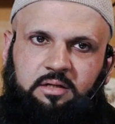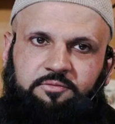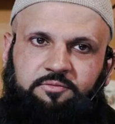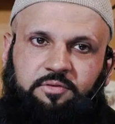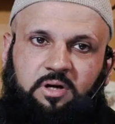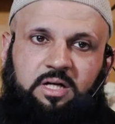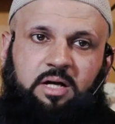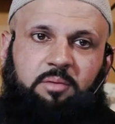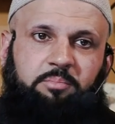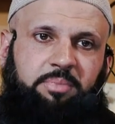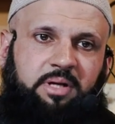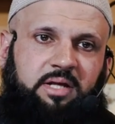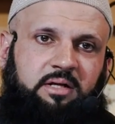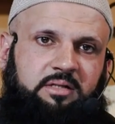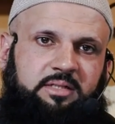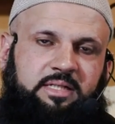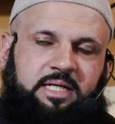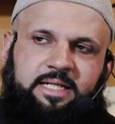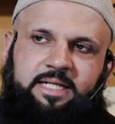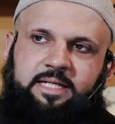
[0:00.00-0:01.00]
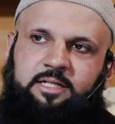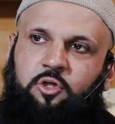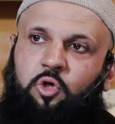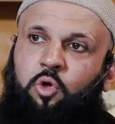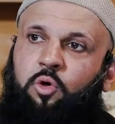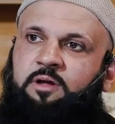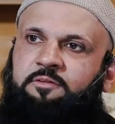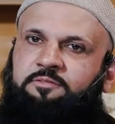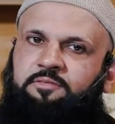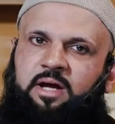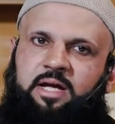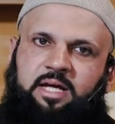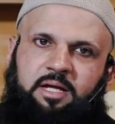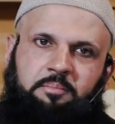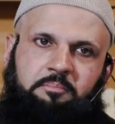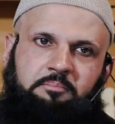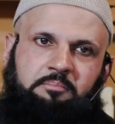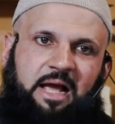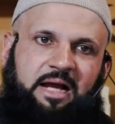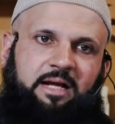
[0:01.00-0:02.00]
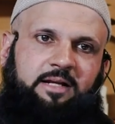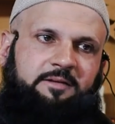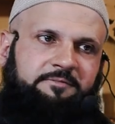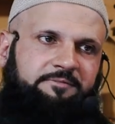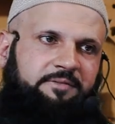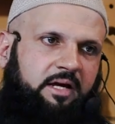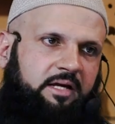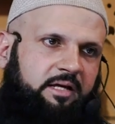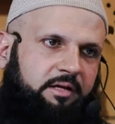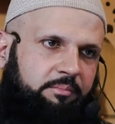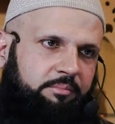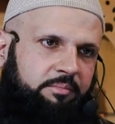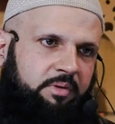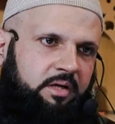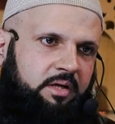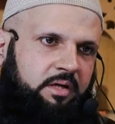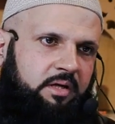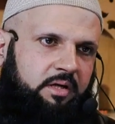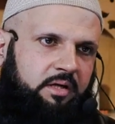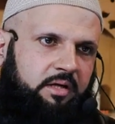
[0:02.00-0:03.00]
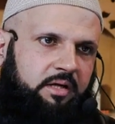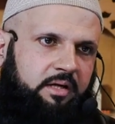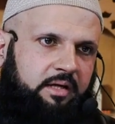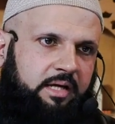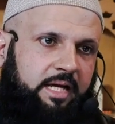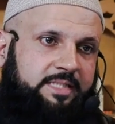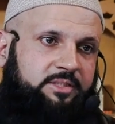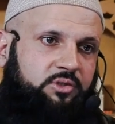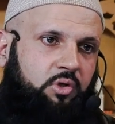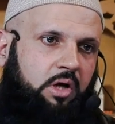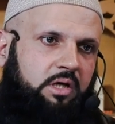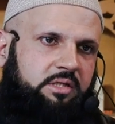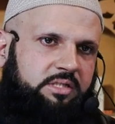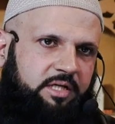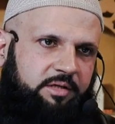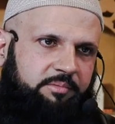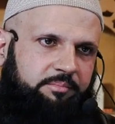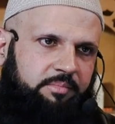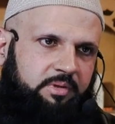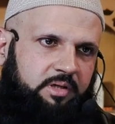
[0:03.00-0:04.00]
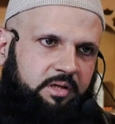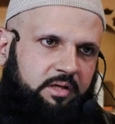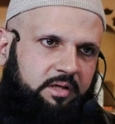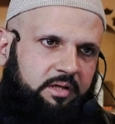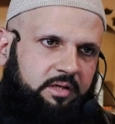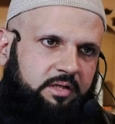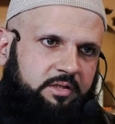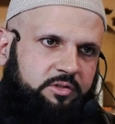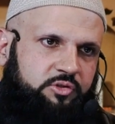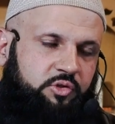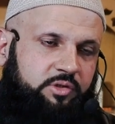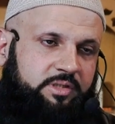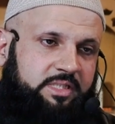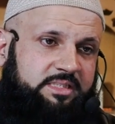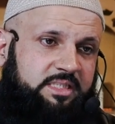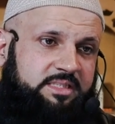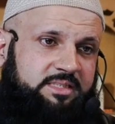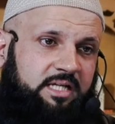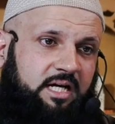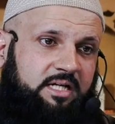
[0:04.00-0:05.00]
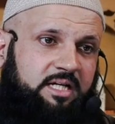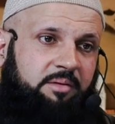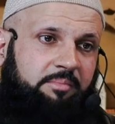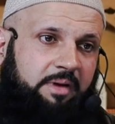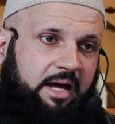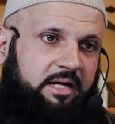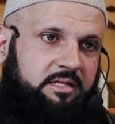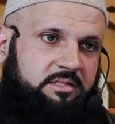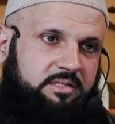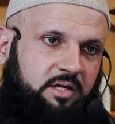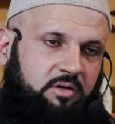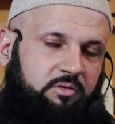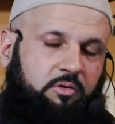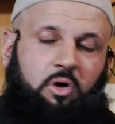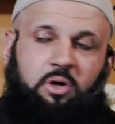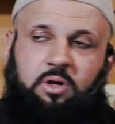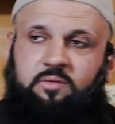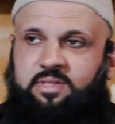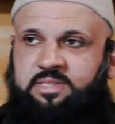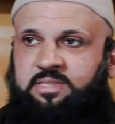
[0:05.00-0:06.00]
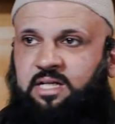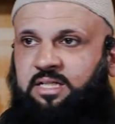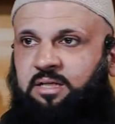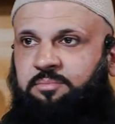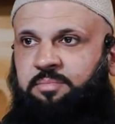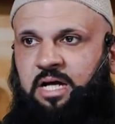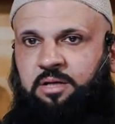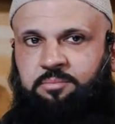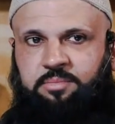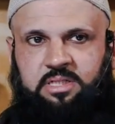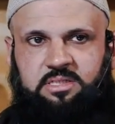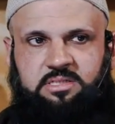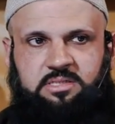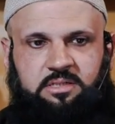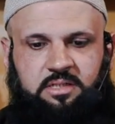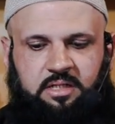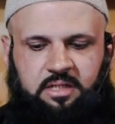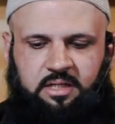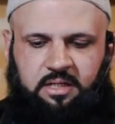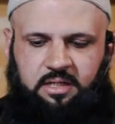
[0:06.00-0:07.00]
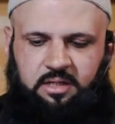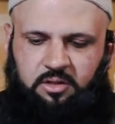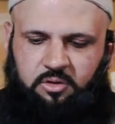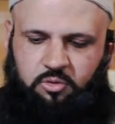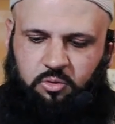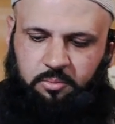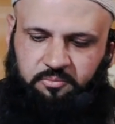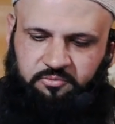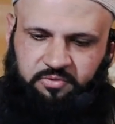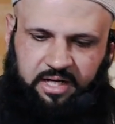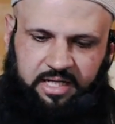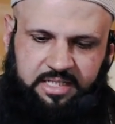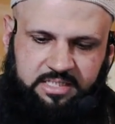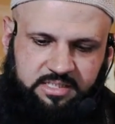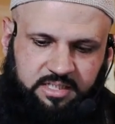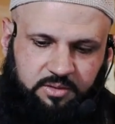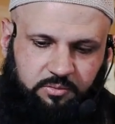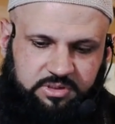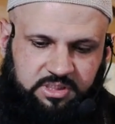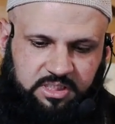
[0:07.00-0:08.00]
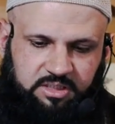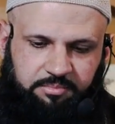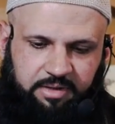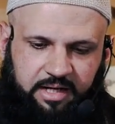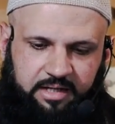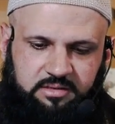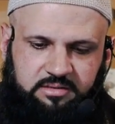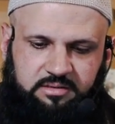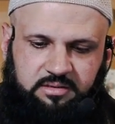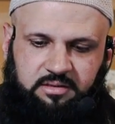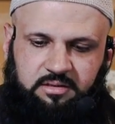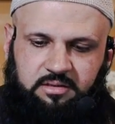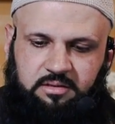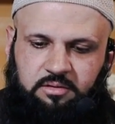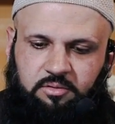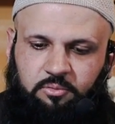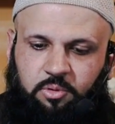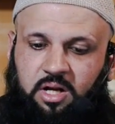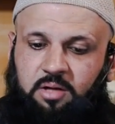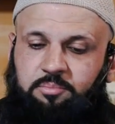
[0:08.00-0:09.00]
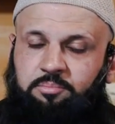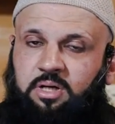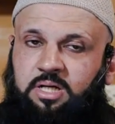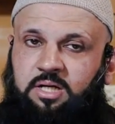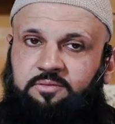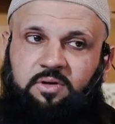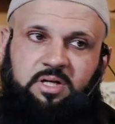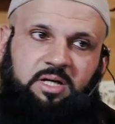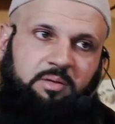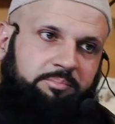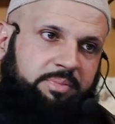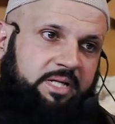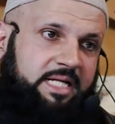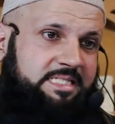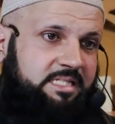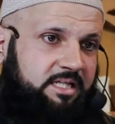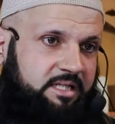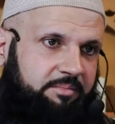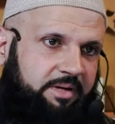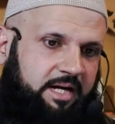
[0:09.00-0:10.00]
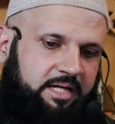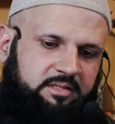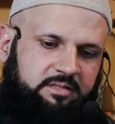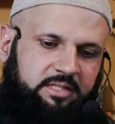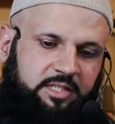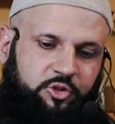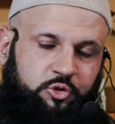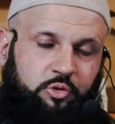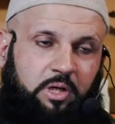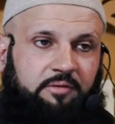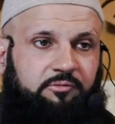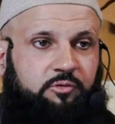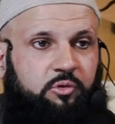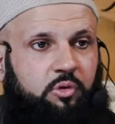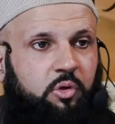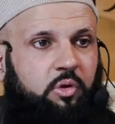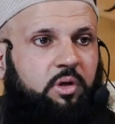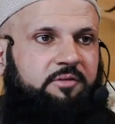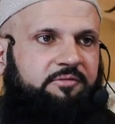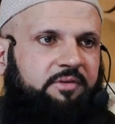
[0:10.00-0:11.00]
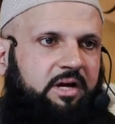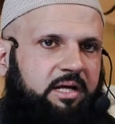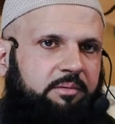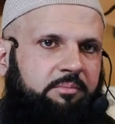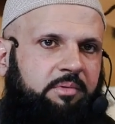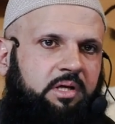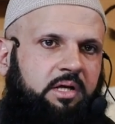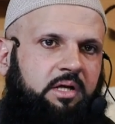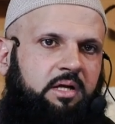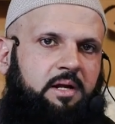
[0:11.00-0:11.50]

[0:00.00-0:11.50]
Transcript: Fakabir, yani glorify him, magnify him, exalt him. So this is a command now. All of these are commandments. Qum anzir was a command. Warabbaka fakabir is a command that you have to glorify him.